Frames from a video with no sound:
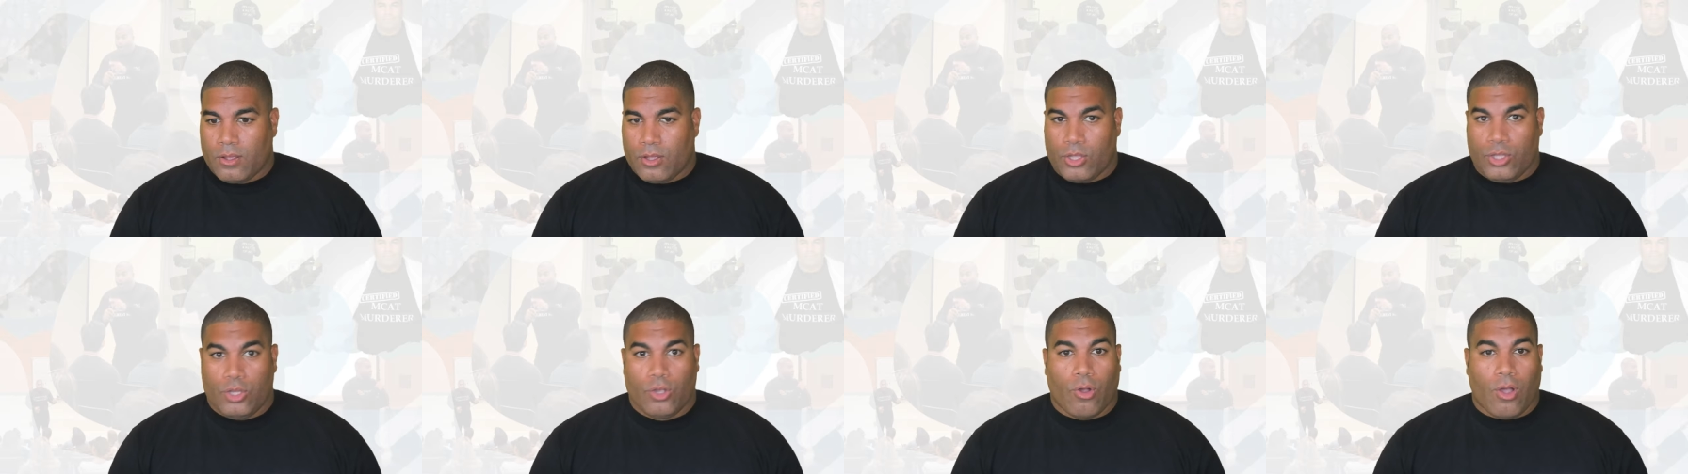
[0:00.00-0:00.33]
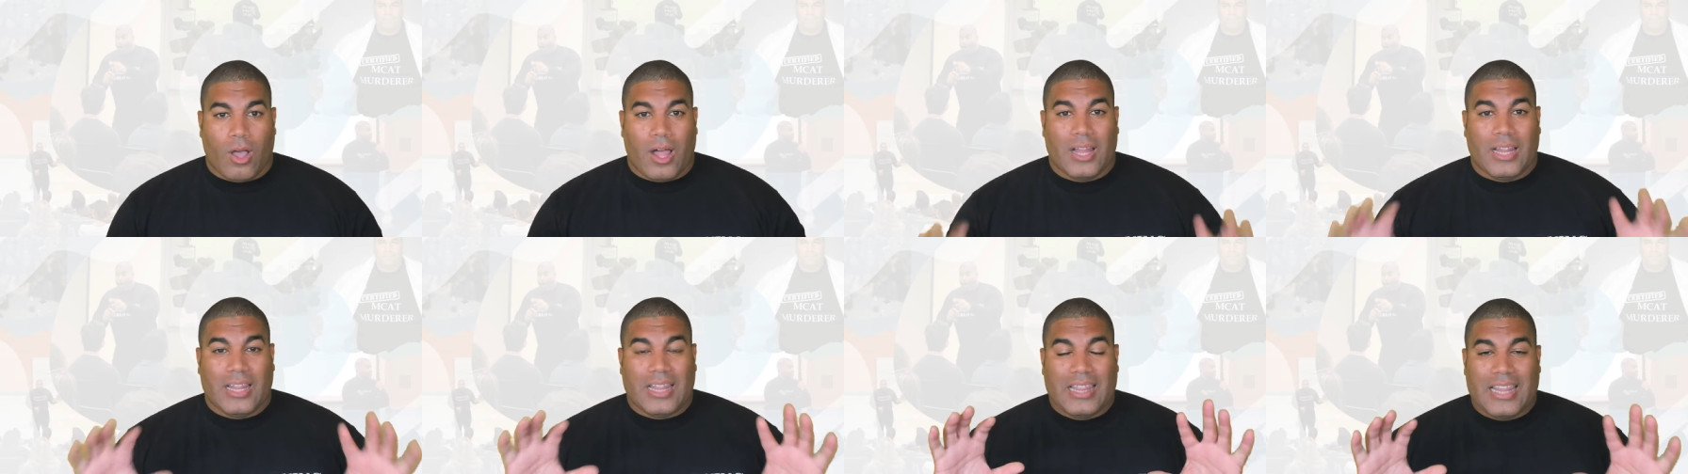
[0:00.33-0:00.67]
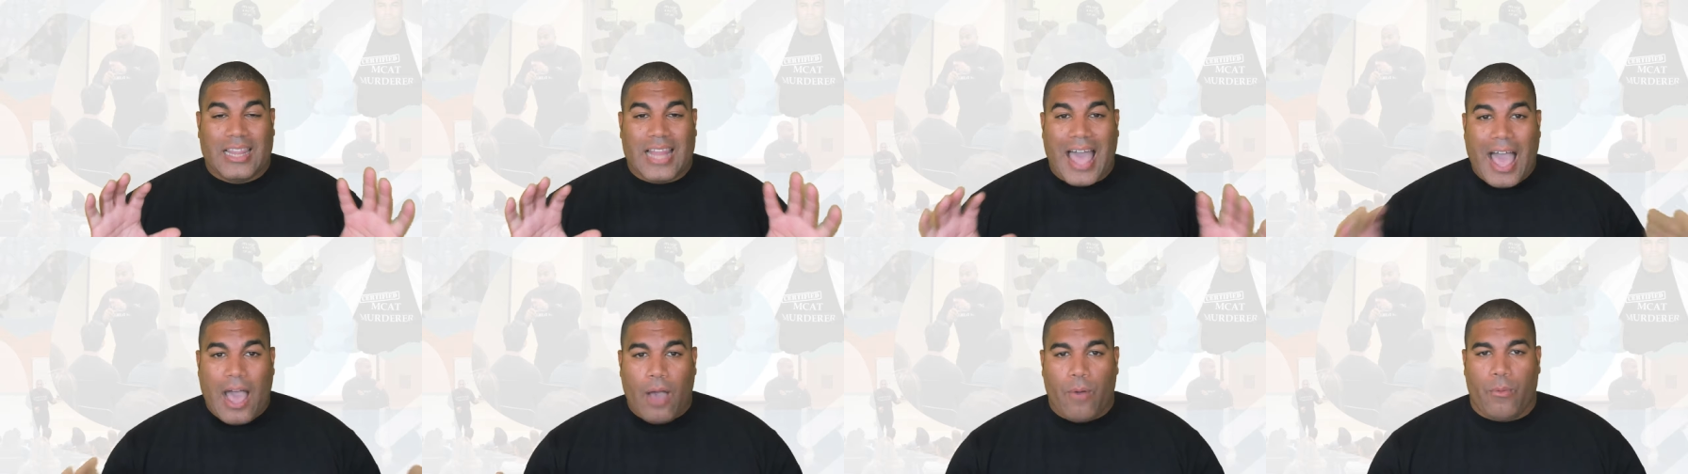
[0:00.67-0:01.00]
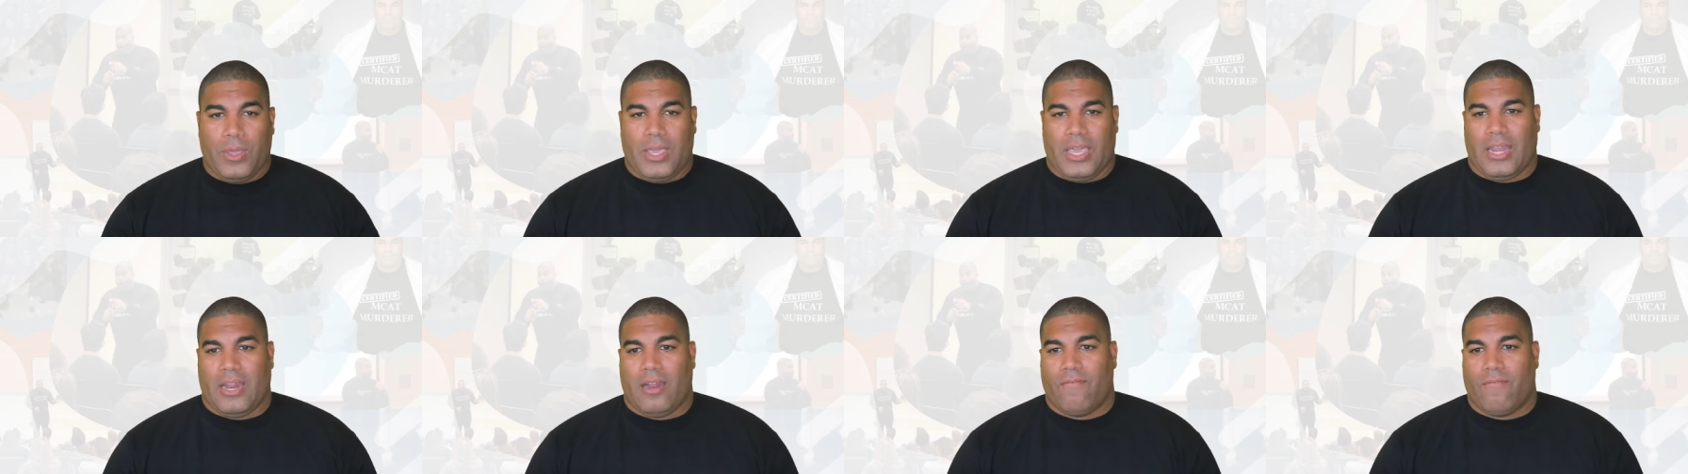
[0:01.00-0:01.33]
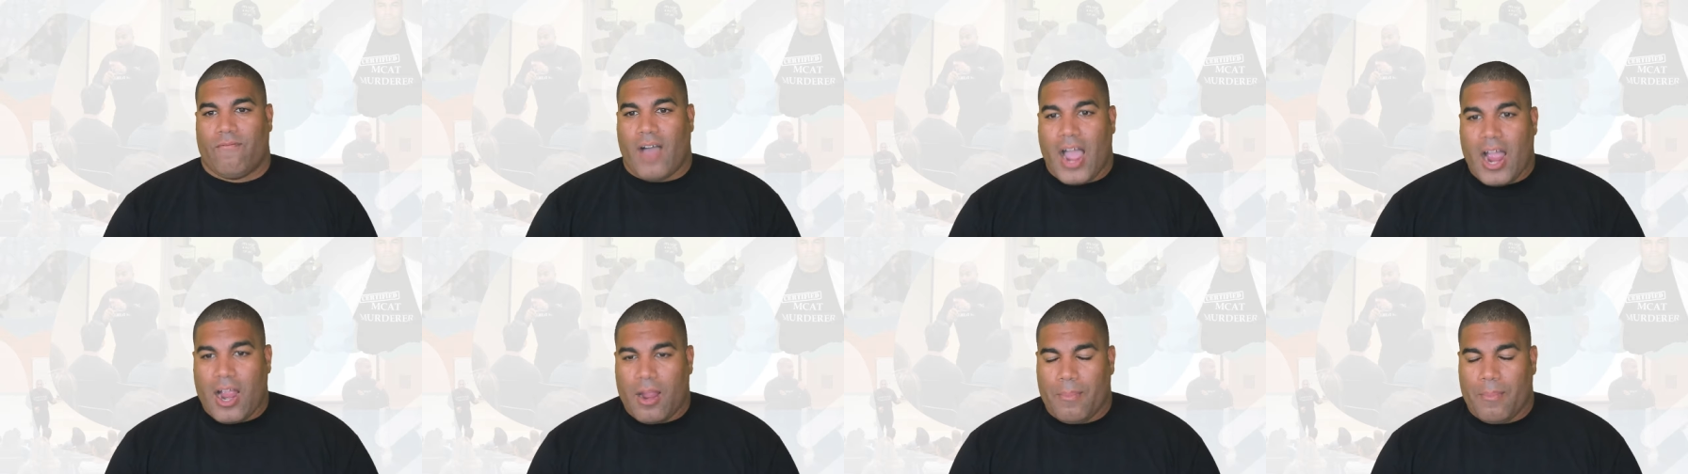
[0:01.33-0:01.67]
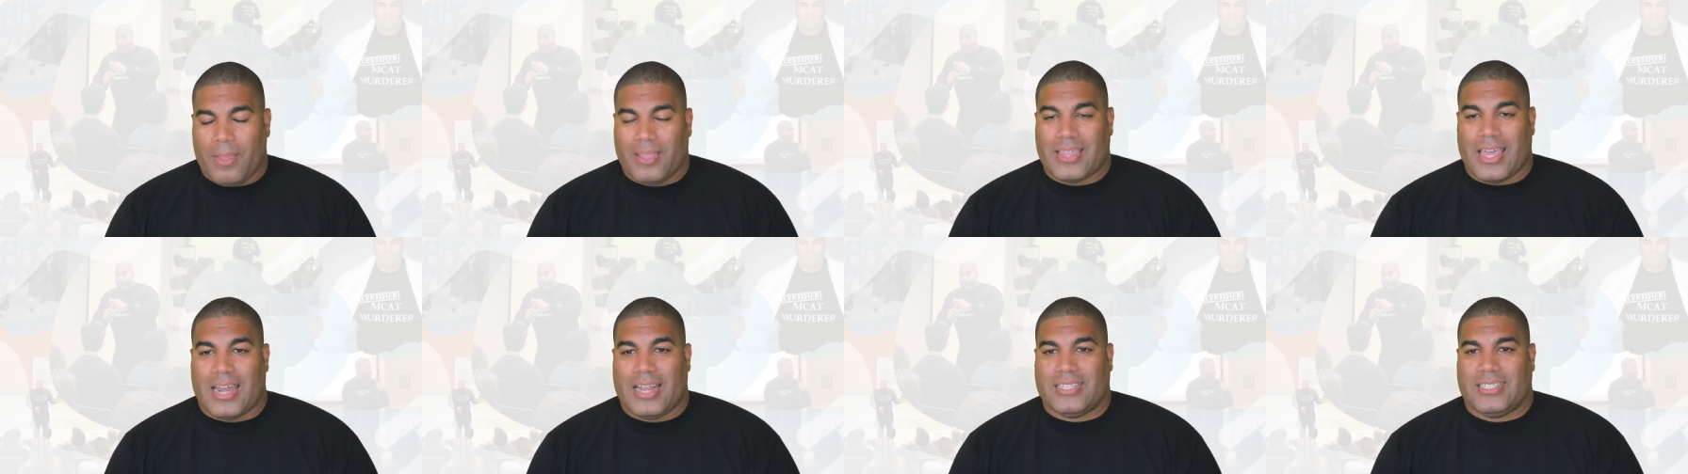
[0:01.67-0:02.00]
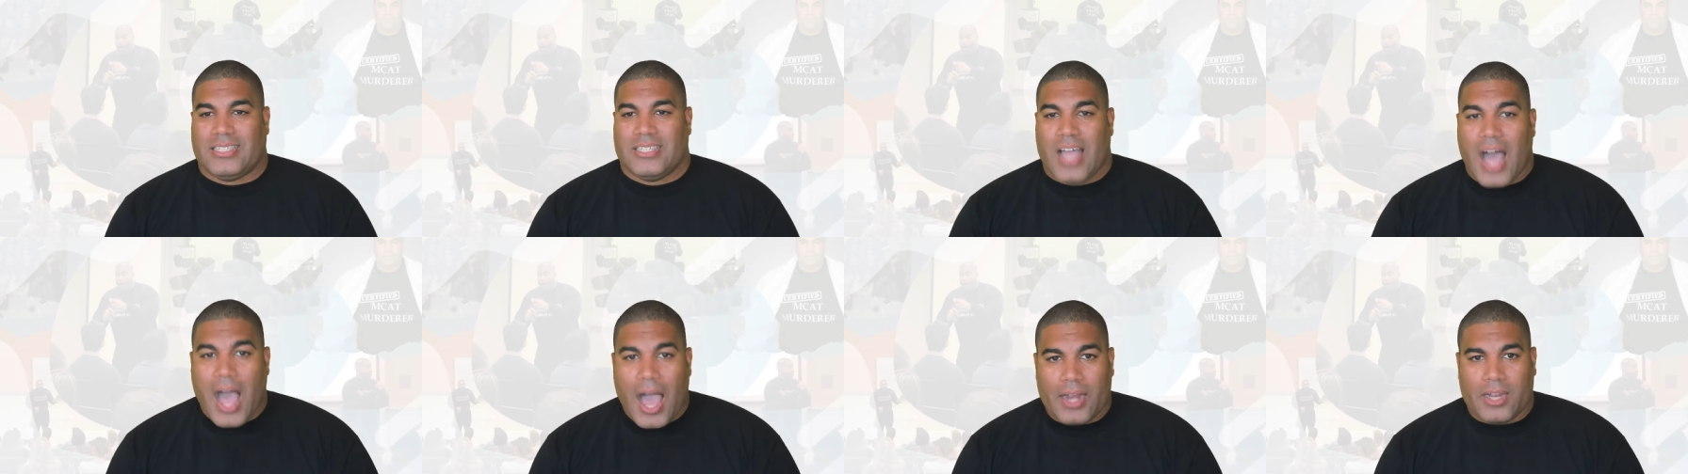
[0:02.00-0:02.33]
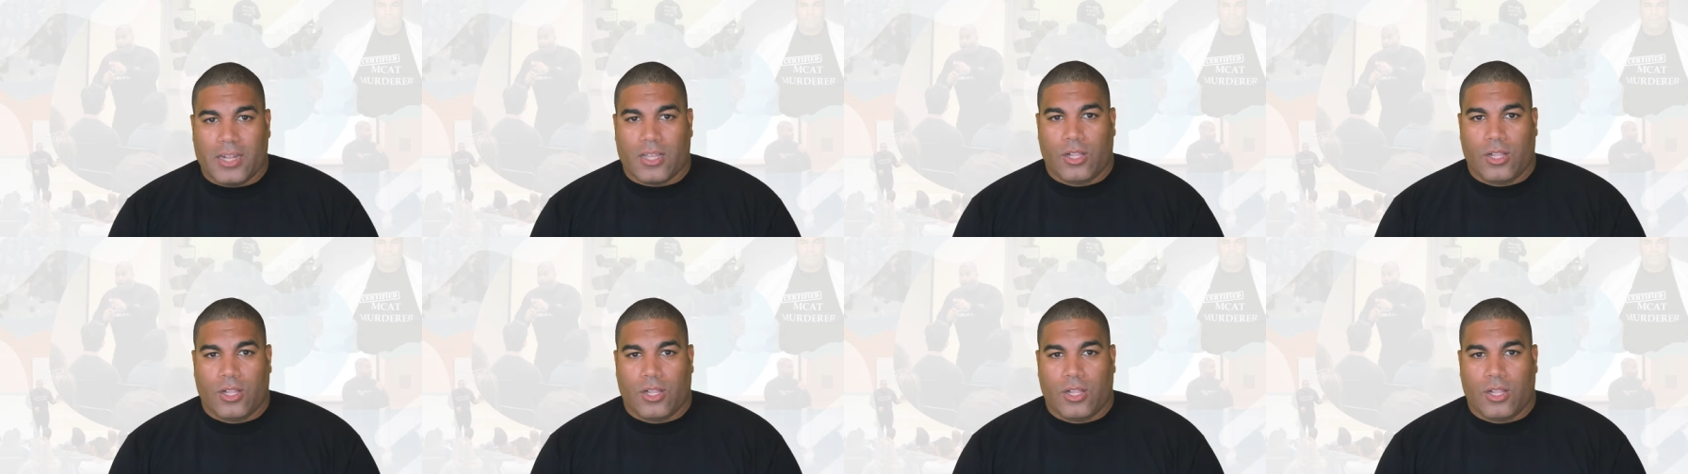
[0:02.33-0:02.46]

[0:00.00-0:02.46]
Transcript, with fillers: You're allowing an environment that is not